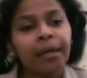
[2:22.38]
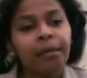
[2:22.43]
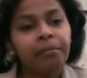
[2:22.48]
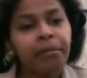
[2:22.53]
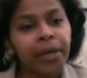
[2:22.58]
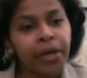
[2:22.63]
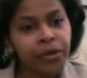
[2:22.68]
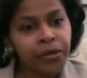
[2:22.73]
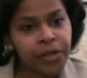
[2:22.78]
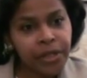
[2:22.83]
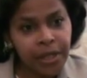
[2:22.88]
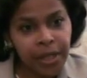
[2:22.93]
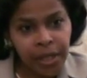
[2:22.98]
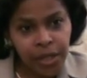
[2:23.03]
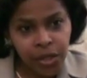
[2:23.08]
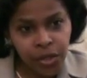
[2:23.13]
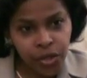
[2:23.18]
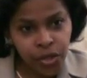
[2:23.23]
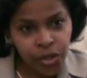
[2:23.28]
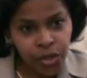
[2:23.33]

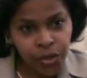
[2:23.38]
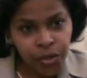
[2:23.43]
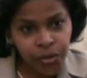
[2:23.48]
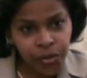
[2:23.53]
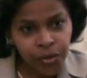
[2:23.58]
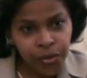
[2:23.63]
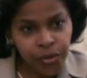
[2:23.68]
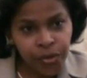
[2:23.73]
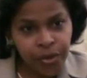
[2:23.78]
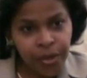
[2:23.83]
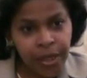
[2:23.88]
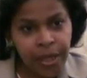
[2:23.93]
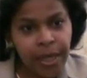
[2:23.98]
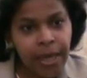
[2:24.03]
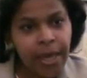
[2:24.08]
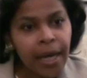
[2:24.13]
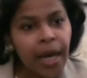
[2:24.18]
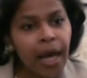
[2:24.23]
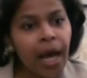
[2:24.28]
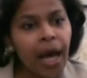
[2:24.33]
parenting issues.
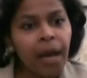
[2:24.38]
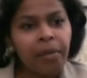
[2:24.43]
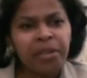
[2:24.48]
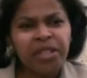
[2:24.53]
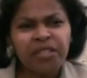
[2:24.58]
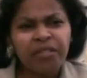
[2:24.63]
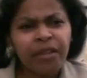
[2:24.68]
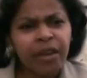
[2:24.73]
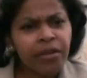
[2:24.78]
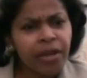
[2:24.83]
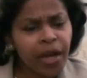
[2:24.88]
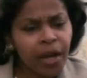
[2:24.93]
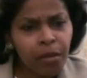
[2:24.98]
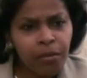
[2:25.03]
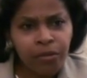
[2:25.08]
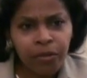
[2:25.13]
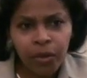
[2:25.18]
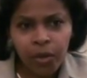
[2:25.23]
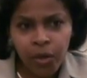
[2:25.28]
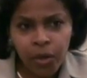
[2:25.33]
It's very
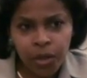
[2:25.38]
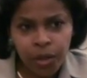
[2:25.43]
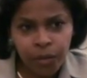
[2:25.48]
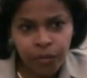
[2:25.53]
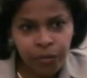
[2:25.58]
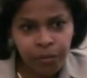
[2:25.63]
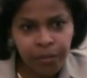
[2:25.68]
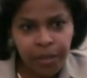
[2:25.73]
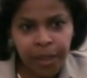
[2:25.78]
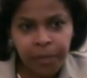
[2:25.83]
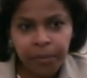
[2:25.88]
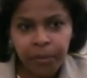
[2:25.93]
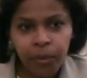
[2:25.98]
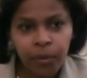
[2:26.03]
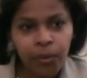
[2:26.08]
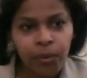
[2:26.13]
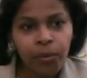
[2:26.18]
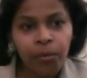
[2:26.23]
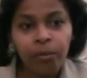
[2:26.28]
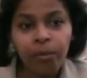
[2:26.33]
helpful also for people
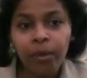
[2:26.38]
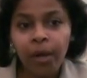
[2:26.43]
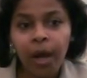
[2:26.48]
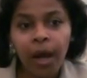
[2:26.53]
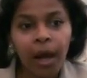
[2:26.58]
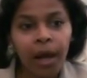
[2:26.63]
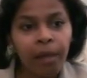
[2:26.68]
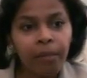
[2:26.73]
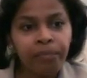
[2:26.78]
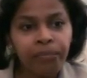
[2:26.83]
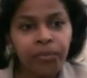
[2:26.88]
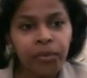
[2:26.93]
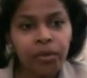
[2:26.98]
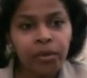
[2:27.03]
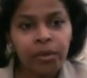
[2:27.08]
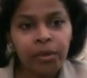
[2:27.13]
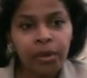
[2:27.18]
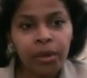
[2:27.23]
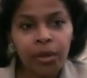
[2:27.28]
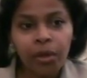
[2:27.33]
who
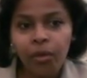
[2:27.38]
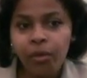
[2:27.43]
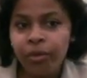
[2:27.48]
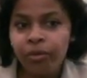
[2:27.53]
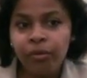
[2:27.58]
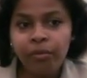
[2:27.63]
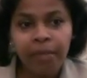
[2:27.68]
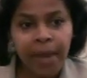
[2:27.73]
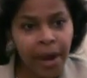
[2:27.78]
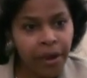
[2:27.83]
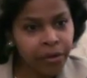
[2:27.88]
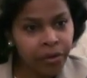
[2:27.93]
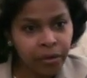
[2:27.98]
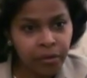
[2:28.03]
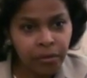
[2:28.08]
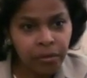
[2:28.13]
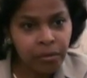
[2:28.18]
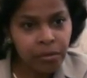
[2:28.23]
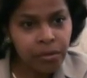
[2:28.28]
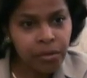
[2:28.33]
are going through marital
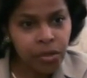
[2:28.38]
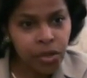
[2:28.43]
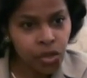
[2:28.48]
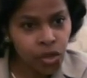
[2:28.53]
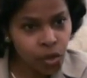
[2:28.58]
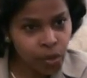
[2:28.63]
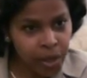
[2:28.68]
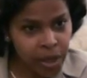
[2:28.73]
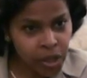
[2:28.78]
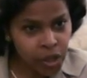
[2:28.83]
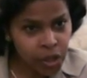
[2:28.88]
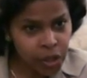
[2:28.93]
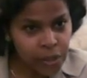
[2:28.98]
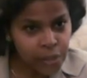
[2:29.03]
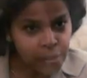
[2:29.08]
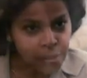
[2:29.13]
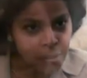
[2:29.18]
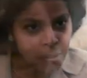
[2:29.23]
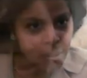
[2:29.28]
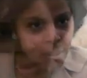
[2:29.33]

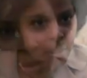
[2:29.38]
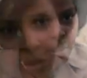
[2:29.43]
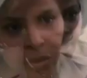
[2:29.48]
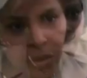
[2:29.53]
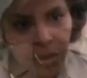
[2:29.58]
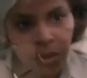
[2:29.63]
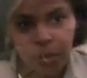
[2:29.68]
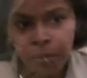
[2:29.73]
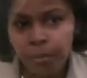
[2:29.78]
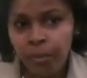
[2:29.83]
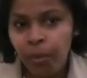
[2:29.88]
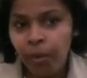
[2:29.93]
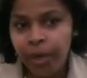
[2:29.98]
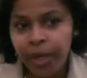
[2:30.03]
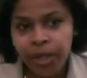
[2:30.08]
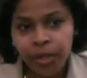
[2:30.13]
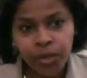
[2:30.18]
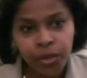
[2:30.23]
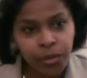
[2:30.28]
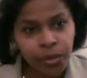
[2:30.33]
situations. You're born
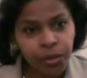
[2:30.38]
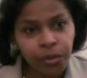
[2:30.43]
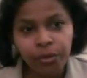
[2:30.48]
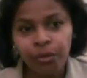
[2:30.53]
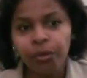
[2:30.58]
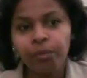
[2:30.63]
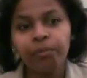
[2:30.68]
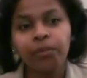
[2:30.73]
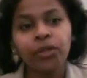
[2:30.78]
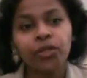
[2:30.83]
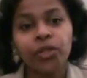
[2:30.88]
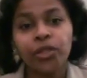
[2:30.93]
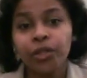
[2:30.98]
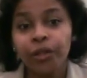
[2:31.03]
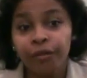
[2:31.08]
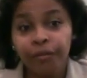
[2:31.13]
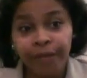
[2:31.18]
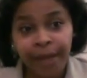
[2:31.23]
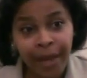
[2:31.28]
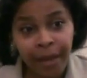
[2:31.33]
into a group, which is
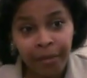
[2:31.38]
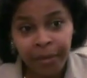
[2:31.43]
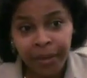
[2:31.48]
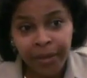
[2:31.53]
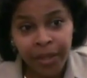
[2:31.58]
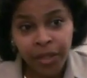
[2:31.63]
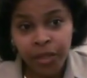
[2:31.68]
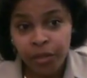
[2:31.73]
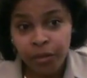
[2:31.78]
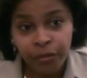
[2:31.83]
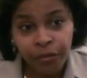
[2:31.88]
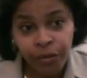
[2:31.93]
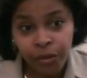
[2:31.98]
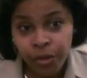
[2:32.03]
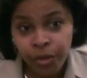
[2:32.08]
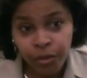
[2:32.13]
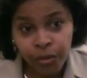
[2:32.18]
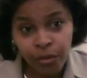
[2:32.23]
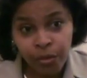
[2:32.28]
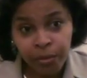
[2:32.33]
your family. That's the
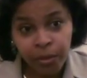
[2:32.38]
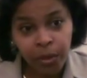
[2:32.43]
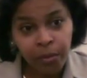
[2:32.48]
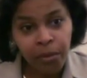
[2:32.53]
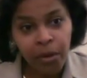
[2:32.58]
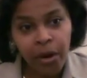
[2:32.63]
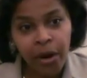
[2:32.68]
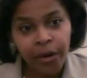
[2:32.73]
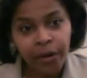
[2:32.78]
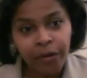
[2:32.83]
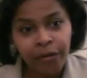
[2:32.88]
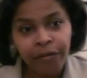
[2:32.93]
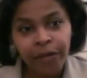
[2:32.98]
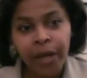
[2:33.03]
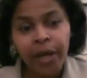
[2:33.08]
first group you're part of.